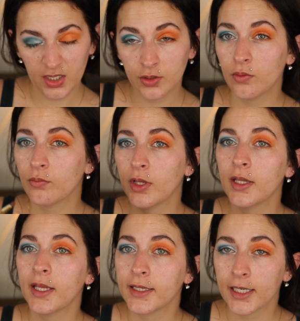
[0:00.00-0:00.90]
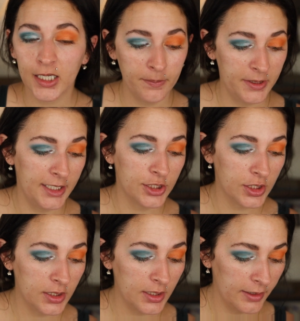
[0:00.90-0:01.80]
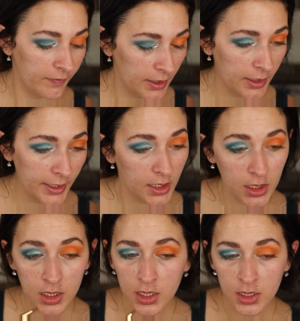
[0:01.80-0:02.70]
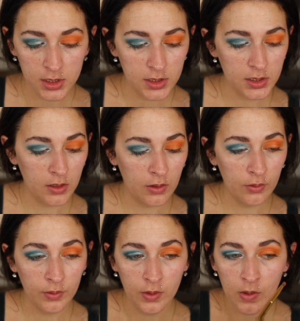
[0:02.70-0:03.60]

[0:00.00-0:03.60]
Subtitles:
don't really like that combination, I feel like. So